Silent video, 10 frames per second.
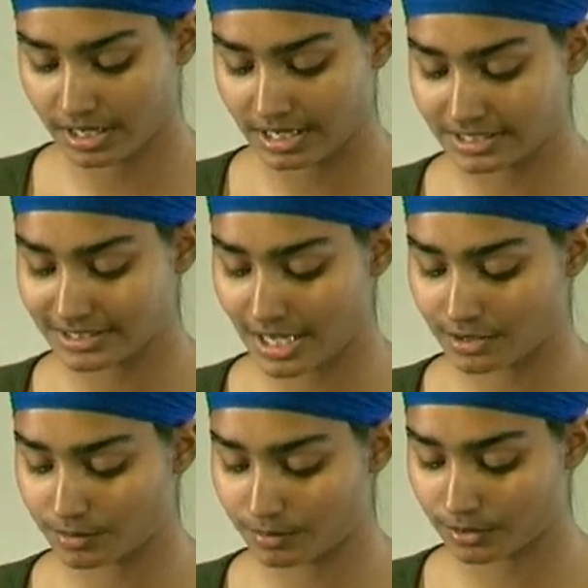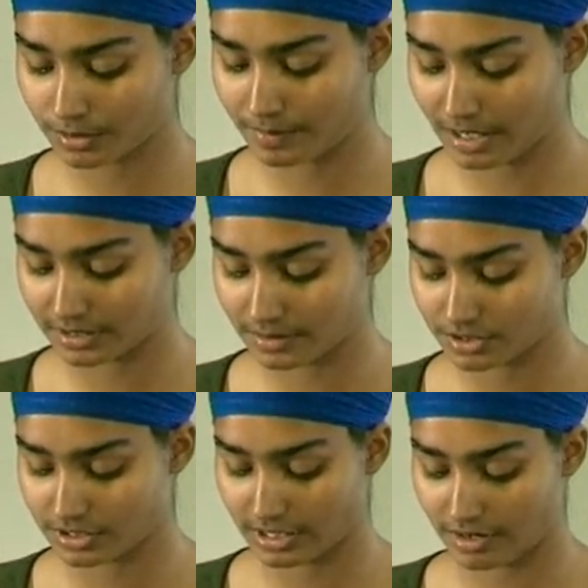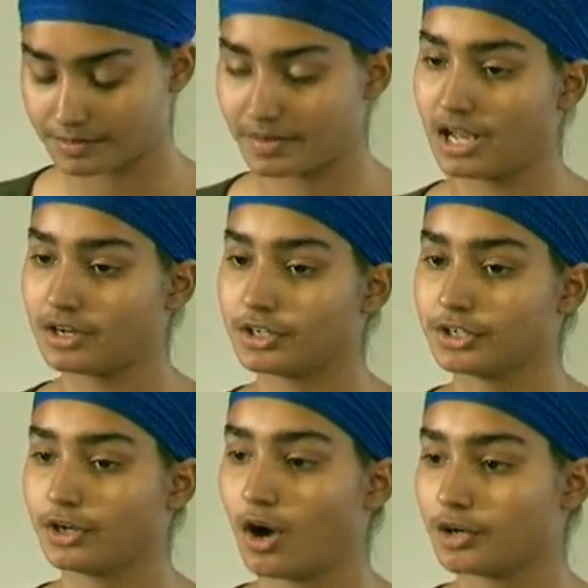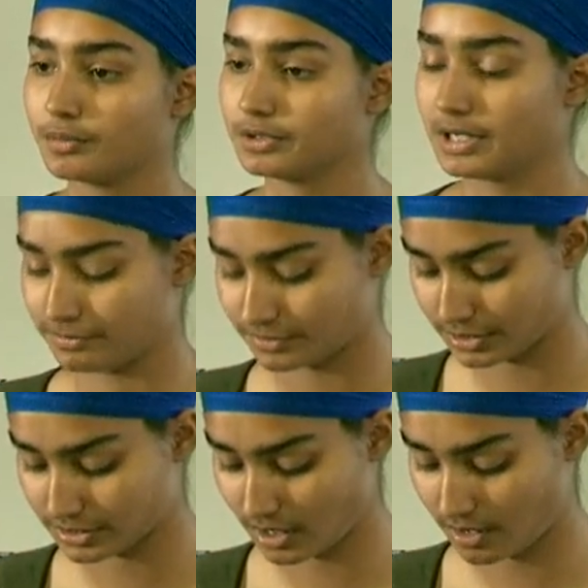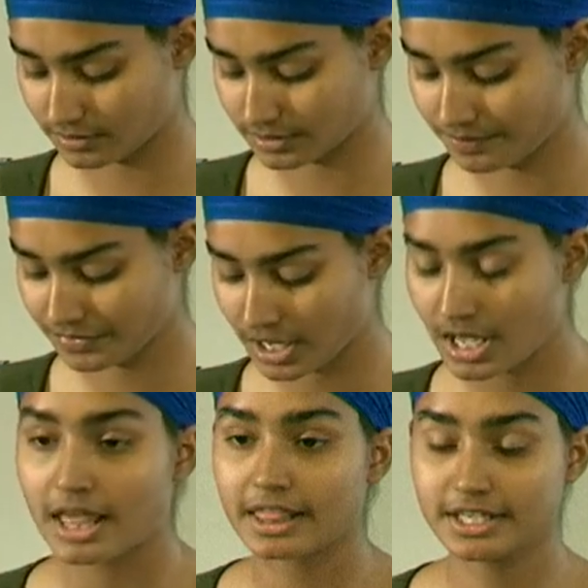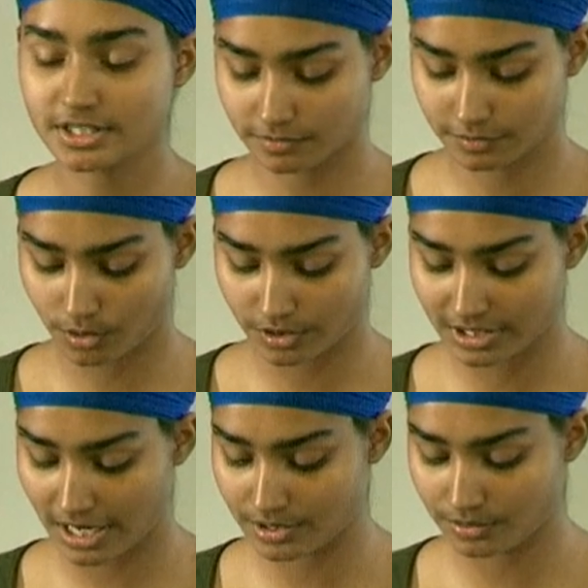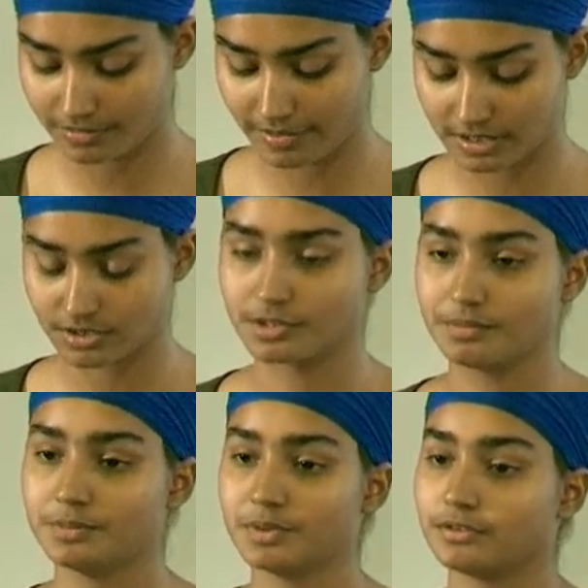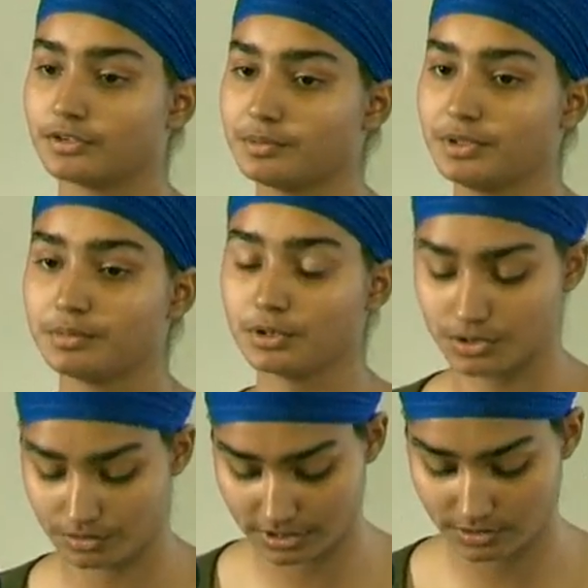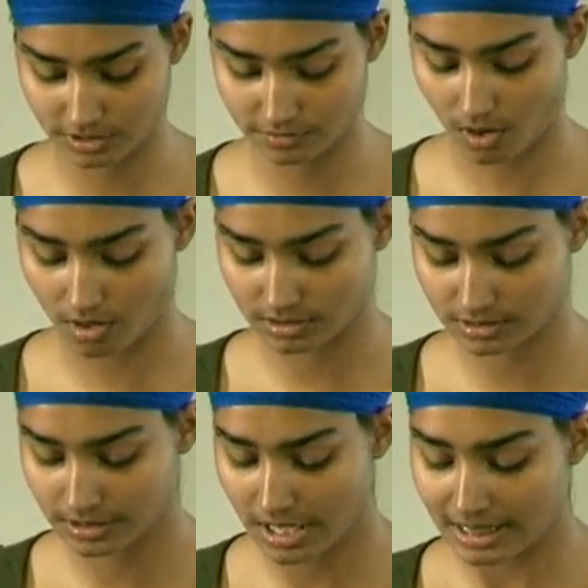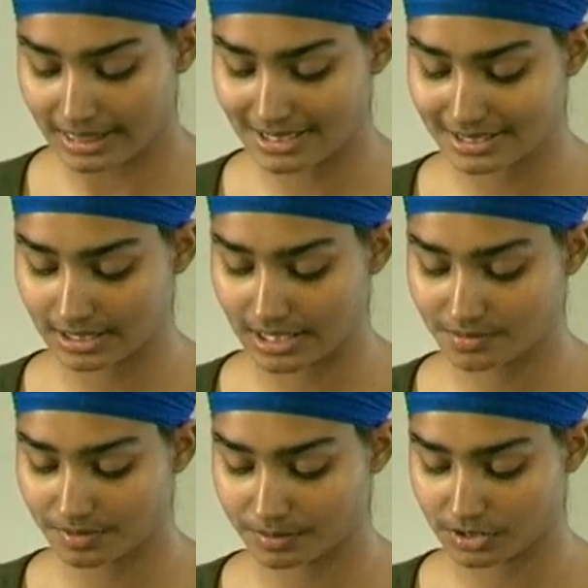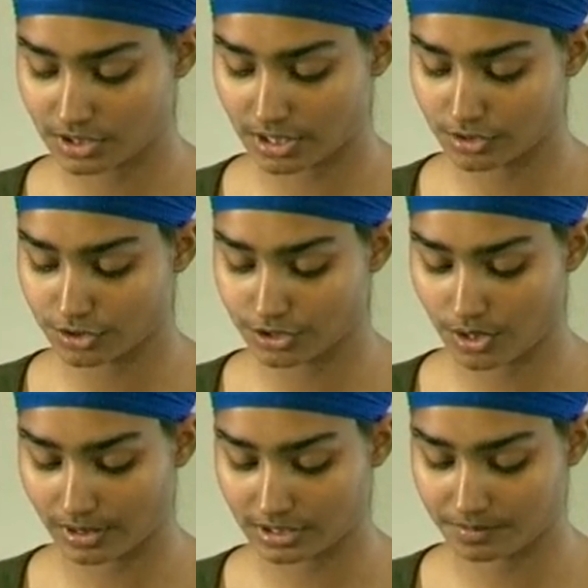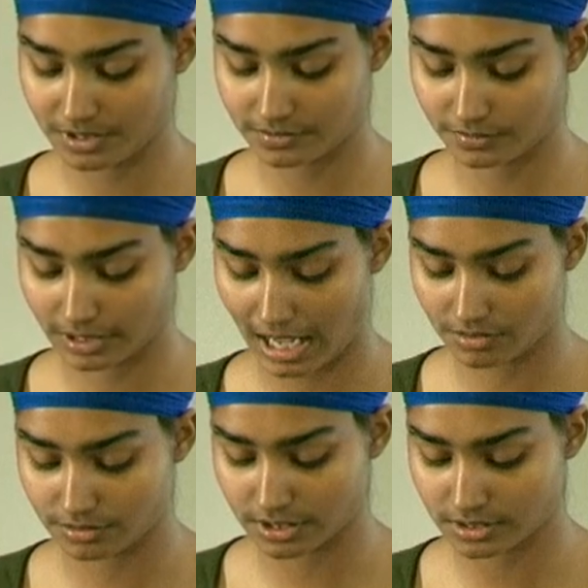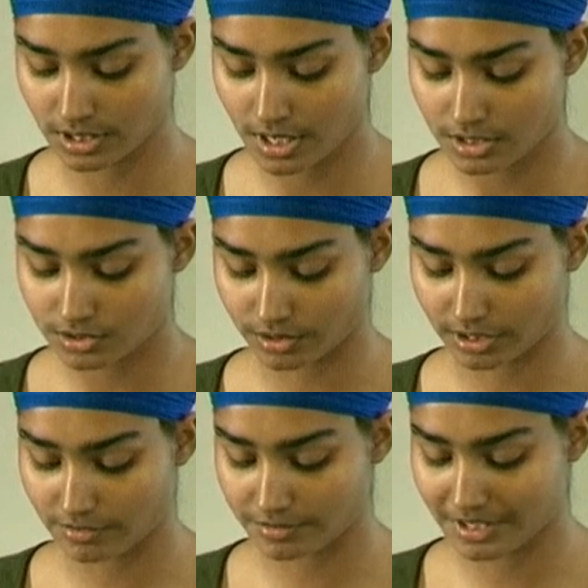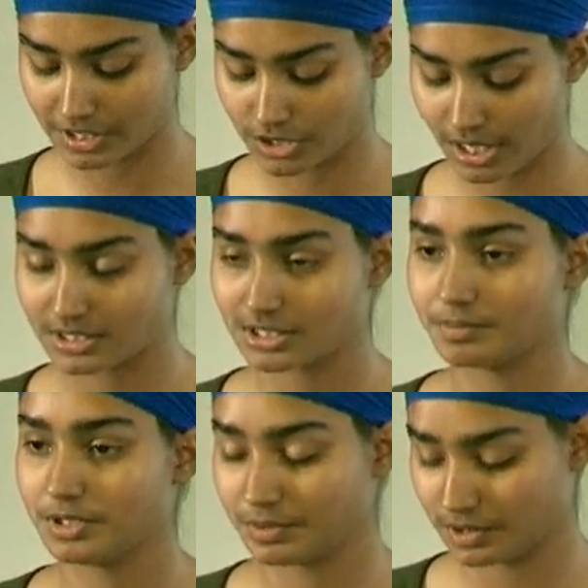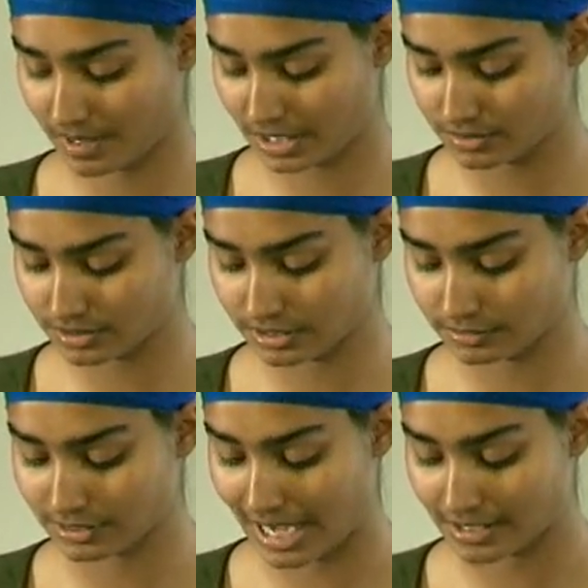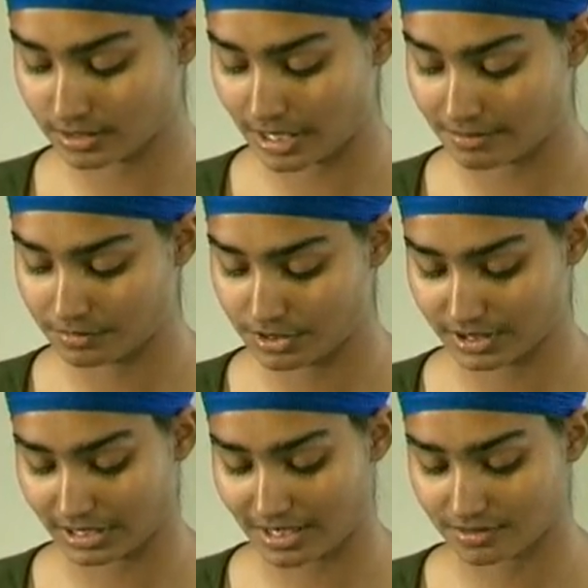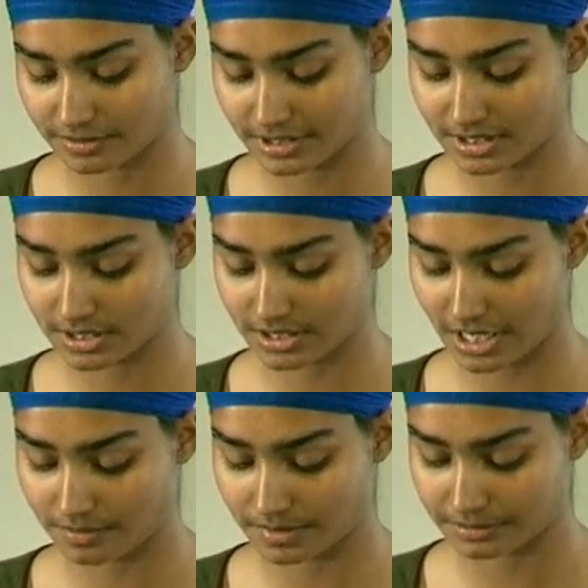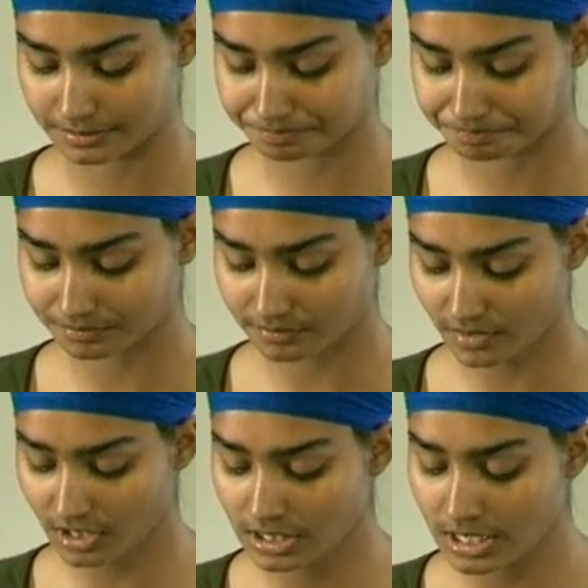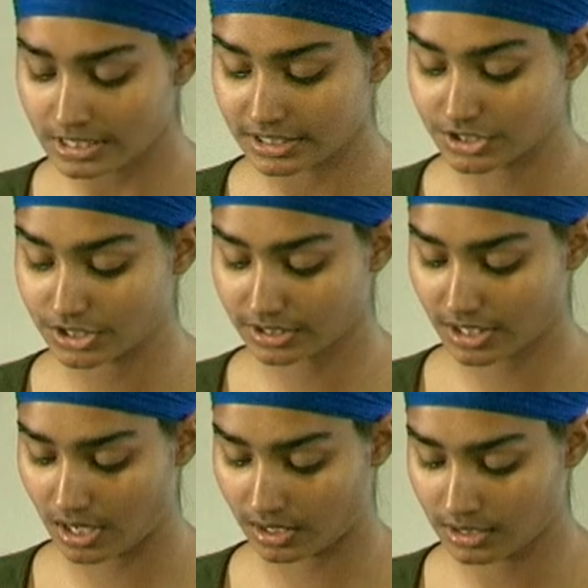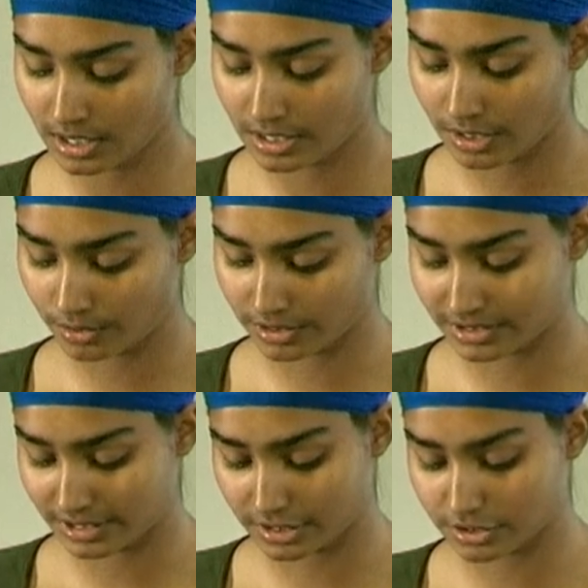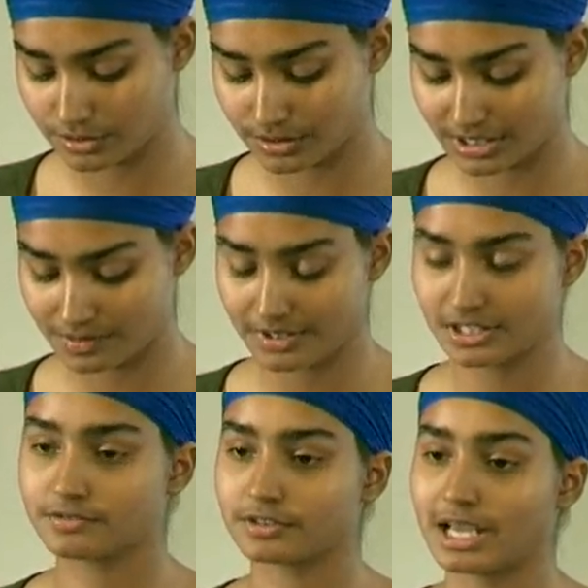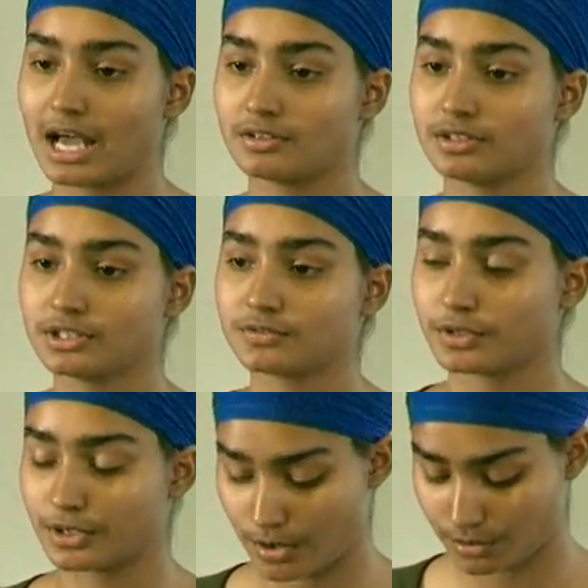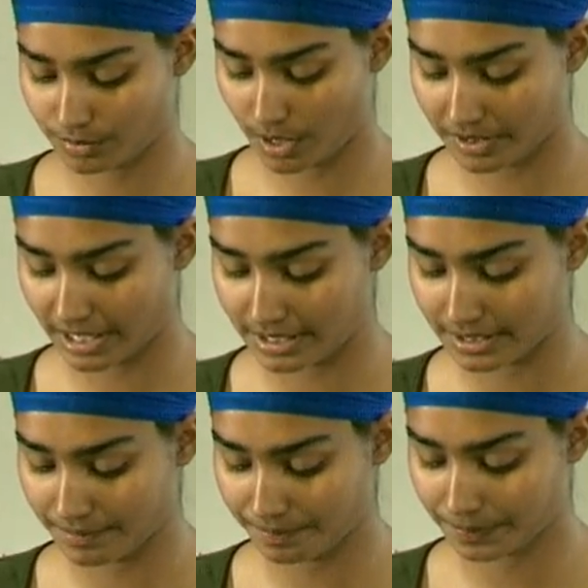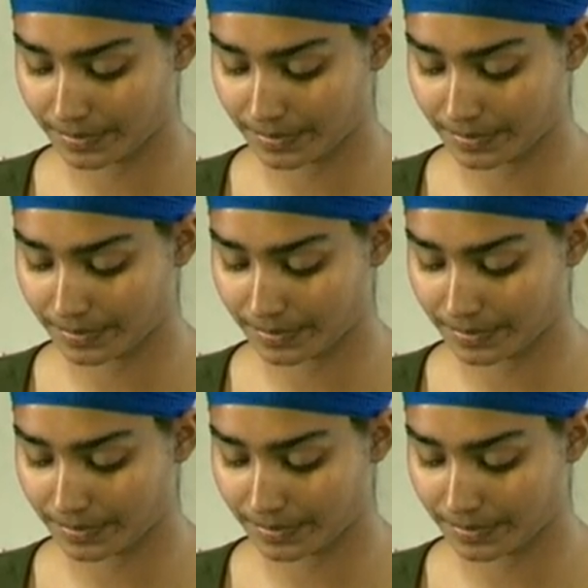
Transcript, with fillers: Instead, report about them to the government and earn an honorable name for yourselves. This, of course, had no effect on the people, for the people knew this was false. Less and less people started to show at the peaceful gatherings, so the government attracted the people by using dance and music as free entertainment. The Jatha, or the Sikhs, use these peaceful gatherings for their own propaganda.